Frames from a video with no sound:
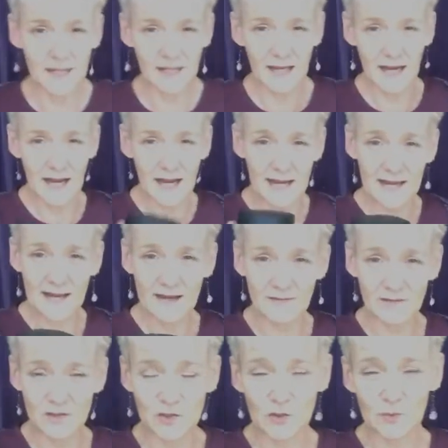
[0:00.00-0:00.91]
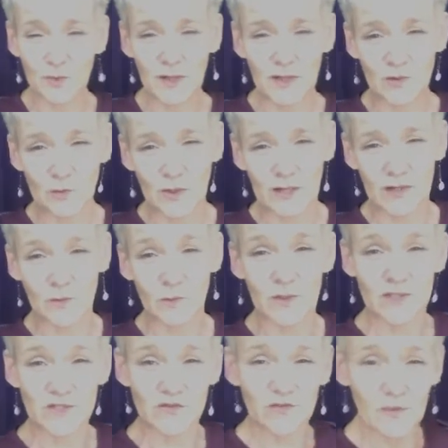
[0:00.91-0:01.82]
I have a 2-pound weight,
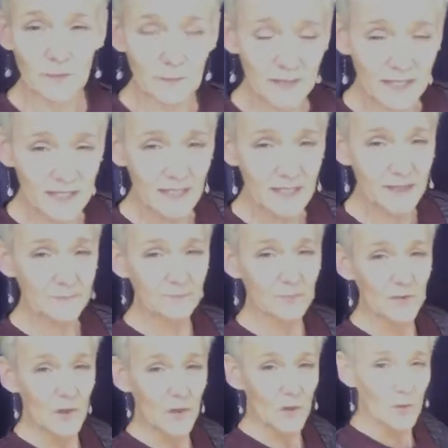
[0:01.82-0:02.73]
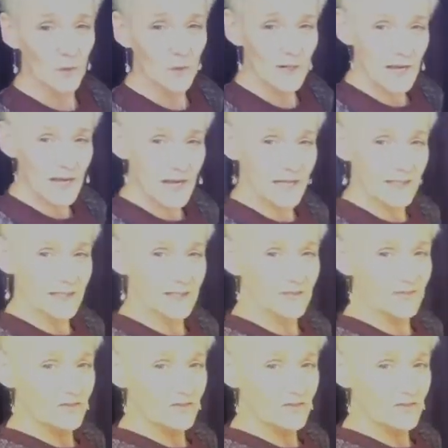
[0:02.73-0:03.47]
which for me, when I lift